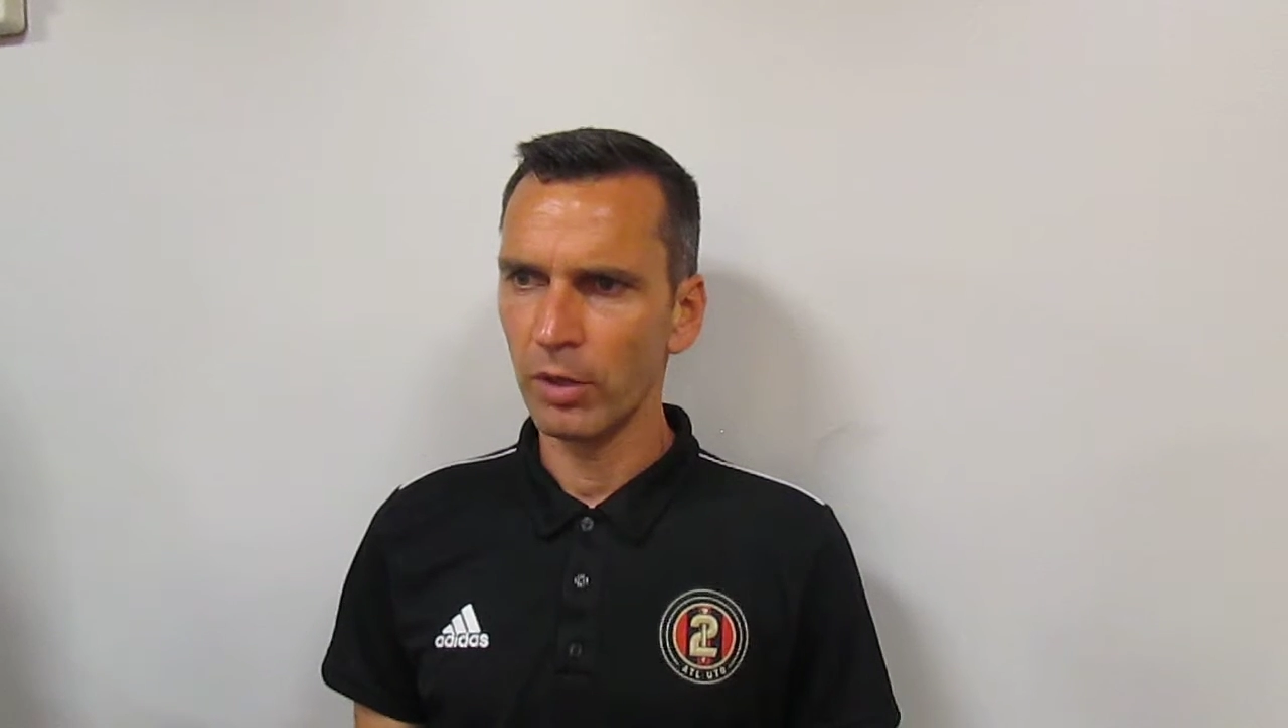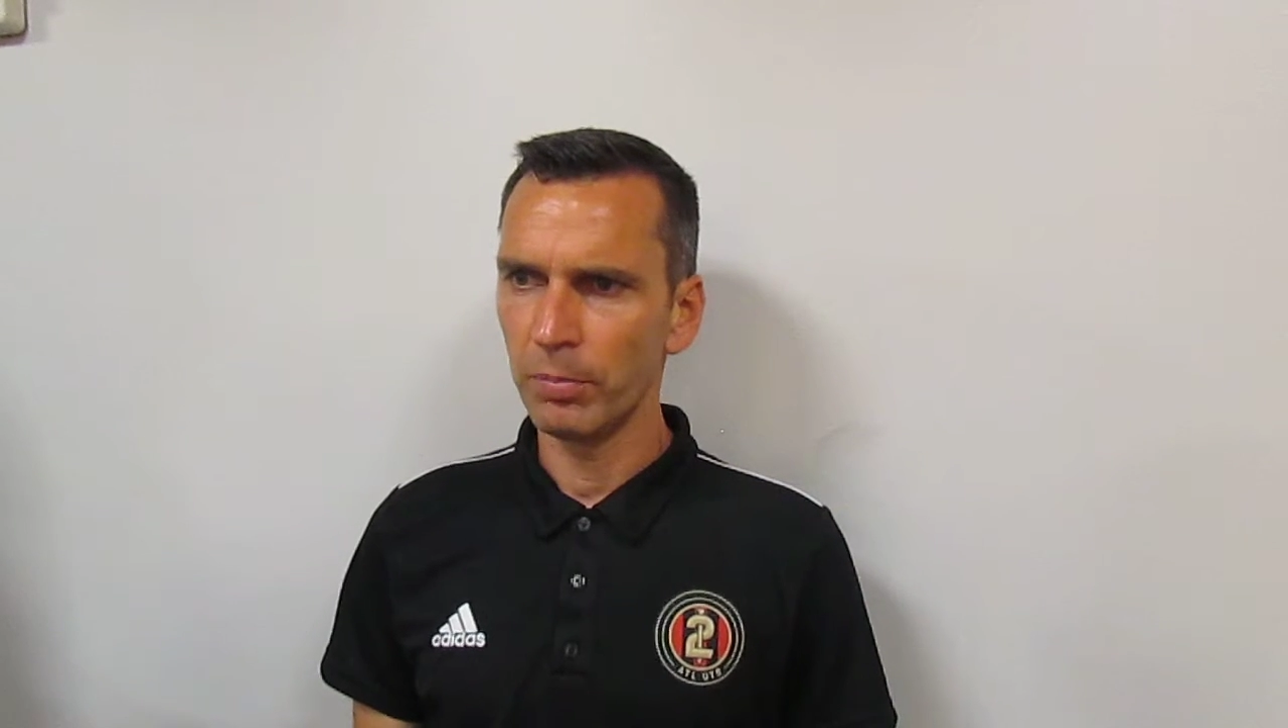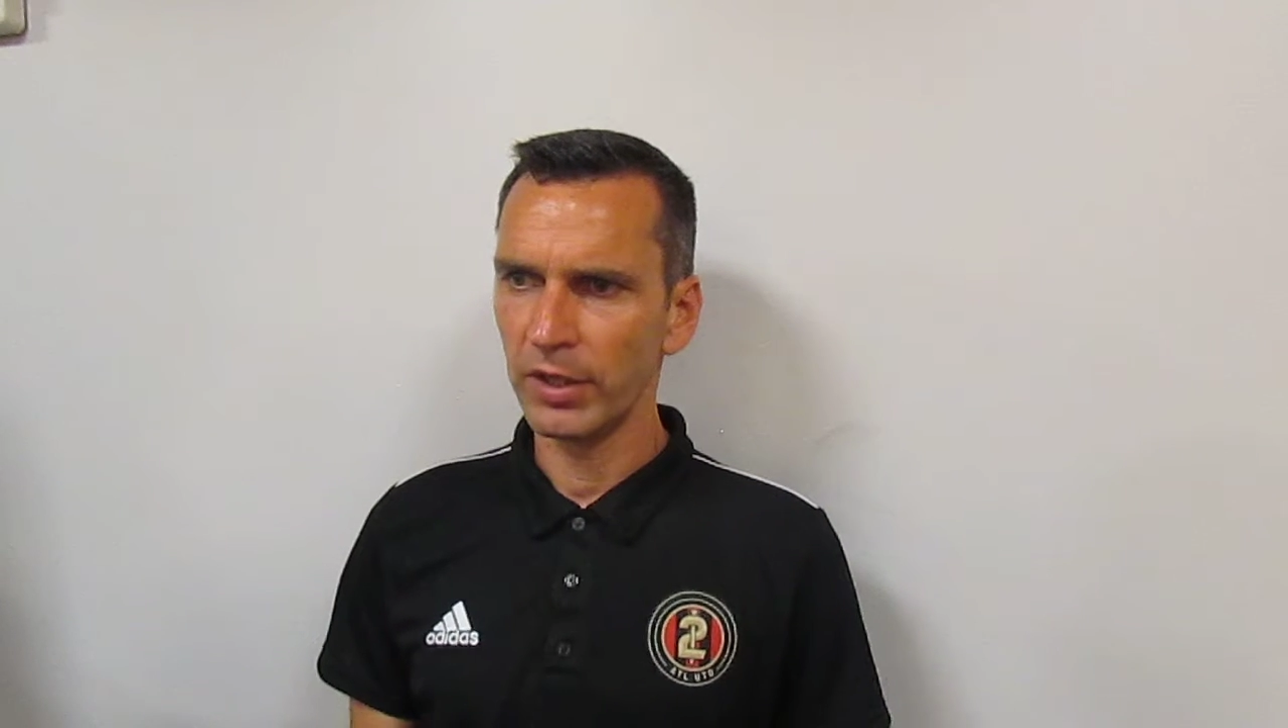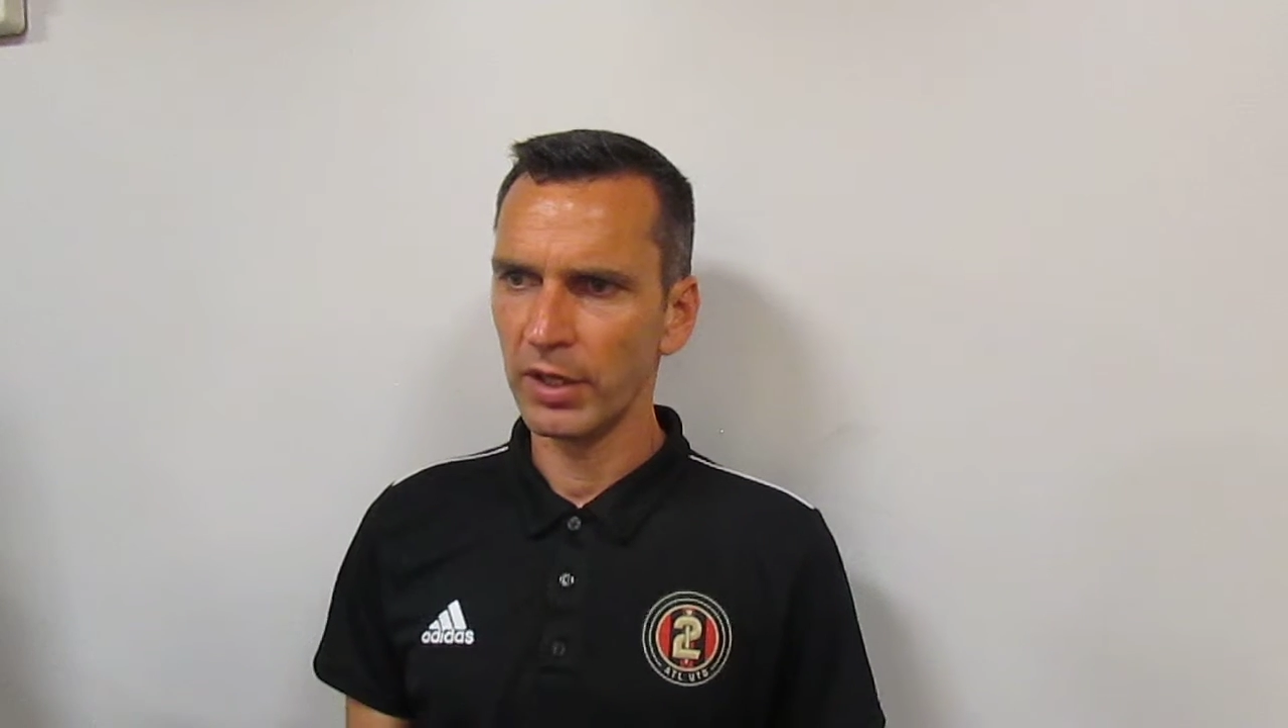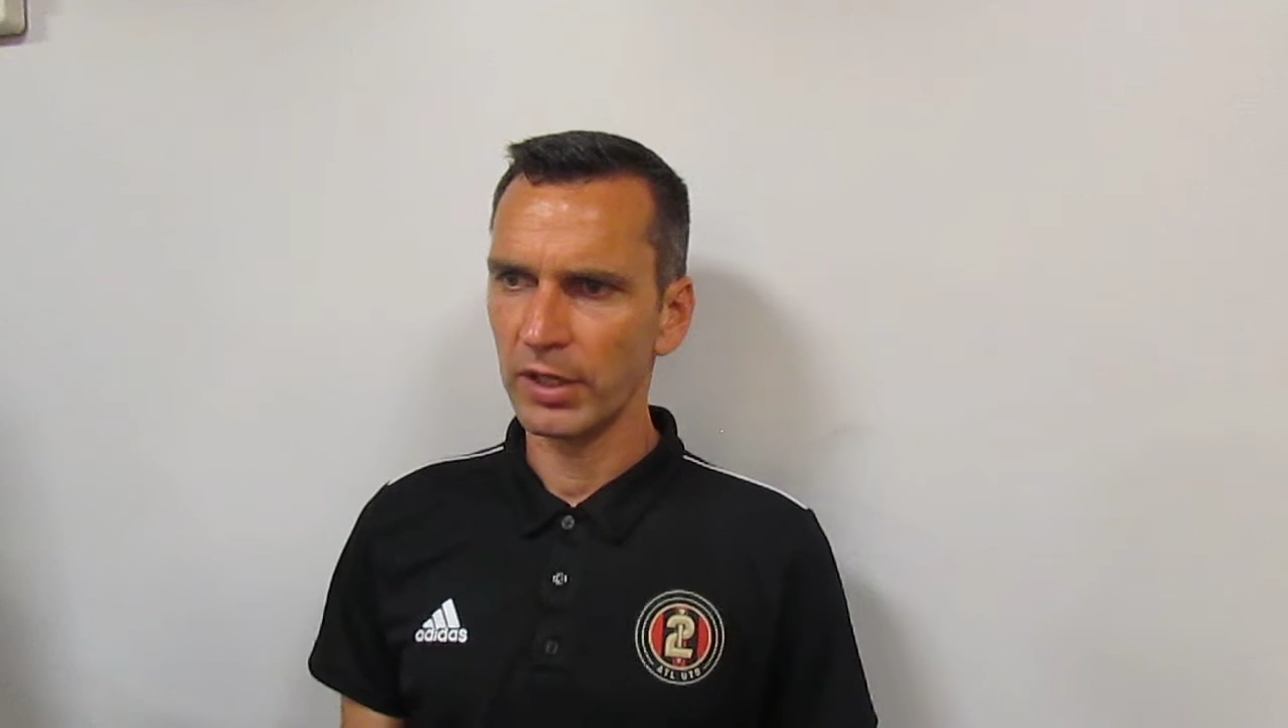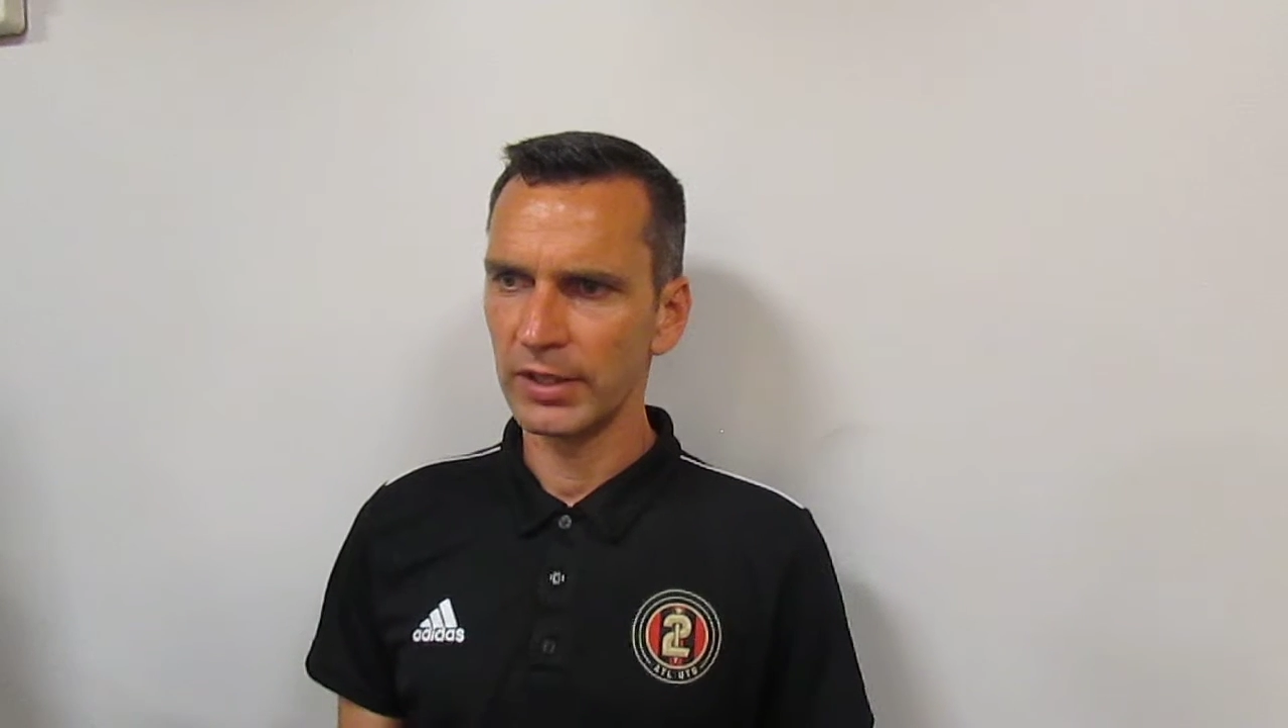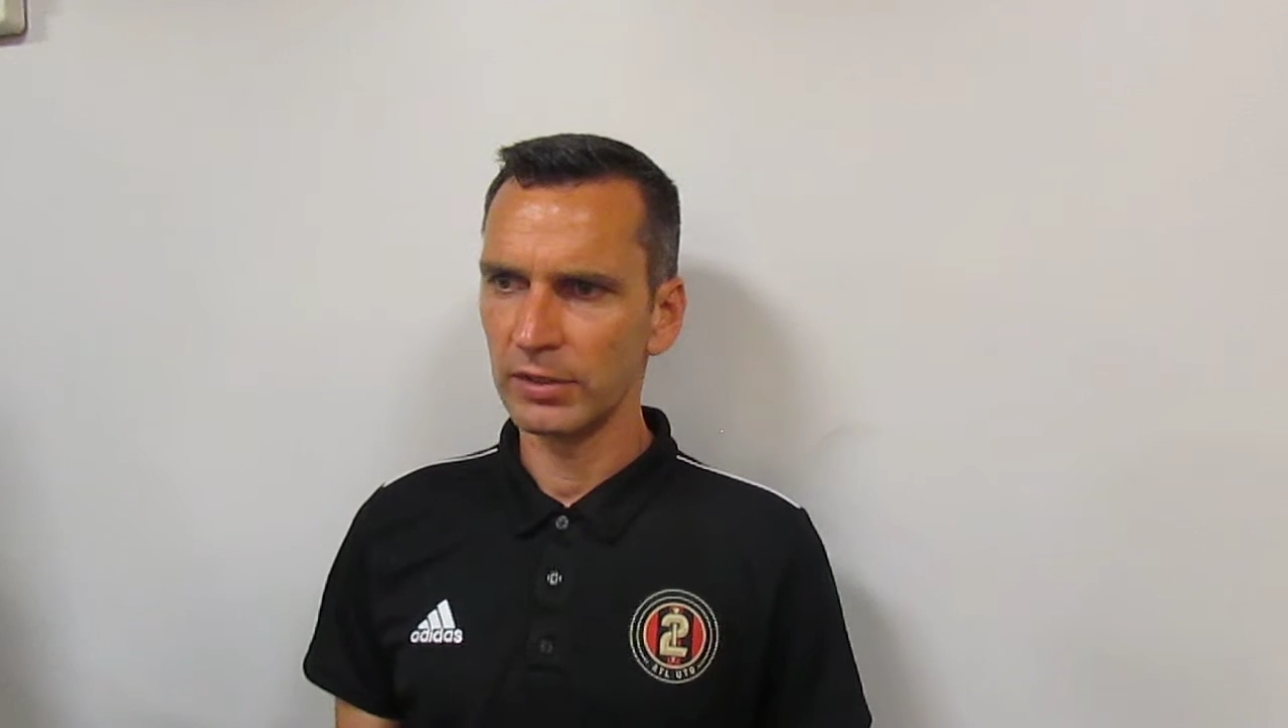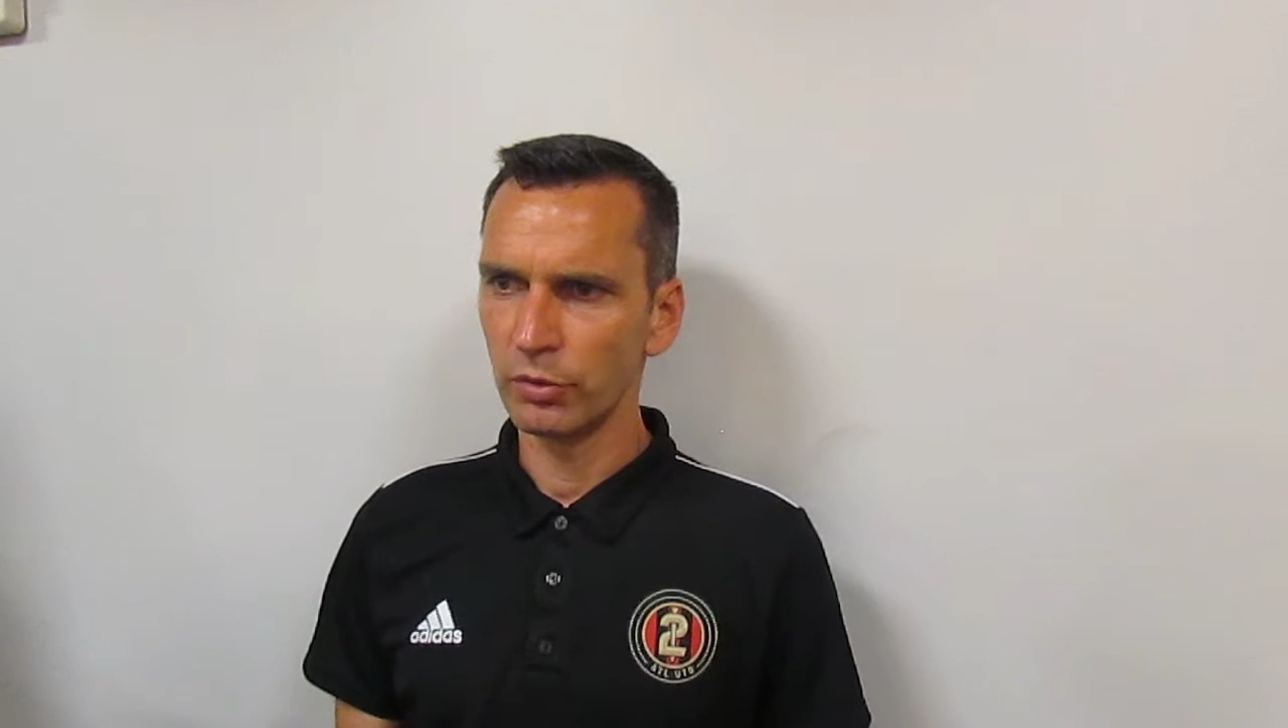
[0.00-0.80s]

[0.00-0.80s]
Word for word: a player like